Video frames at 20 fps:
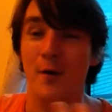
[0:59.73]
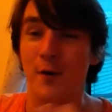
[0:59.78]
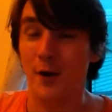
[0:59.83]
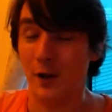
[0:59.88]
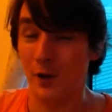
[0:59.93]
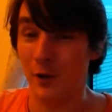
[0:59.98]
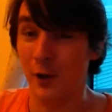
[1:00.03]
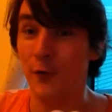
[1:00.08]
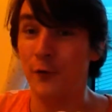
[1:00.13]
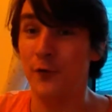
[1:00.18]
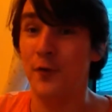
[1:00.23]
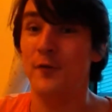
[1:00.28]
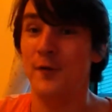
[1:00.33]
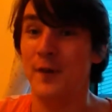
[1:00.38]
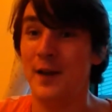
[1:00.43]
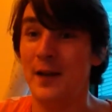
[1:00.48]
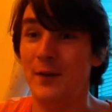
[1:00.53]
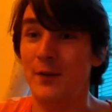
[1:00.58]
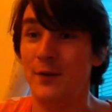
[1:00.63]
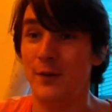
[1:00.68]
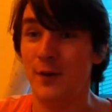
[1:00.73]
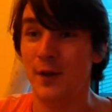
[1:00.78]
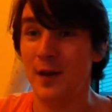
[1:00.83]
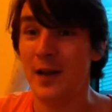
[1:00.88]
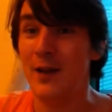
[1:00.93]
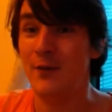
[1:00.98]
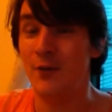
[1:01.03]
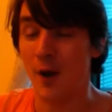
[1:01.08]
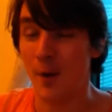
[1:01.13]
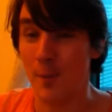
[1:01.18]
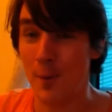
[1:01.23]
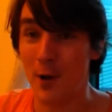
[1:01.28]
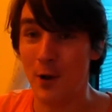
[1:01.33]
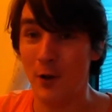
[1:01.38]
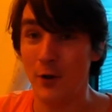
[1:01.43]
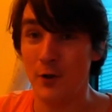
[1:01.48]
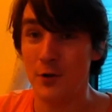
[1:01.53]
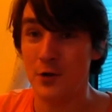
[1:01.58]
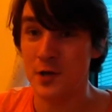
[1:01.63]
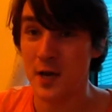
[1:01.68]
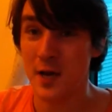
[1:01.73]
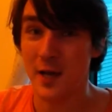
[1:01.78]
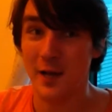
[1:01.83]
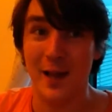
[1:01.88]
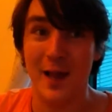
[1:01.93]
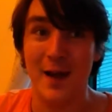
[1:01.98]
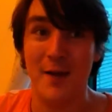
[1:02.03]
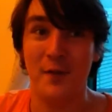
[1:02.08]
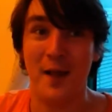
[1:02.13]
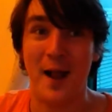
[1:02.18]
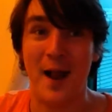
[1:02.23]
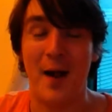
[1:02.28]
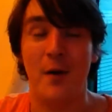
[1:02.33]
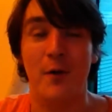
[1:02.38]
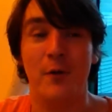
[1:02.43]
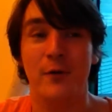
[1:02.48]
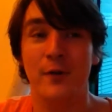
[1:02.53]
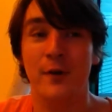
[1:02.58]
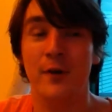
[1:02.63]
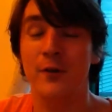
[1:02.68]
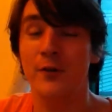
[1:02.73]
A lot of things in topology are left out. There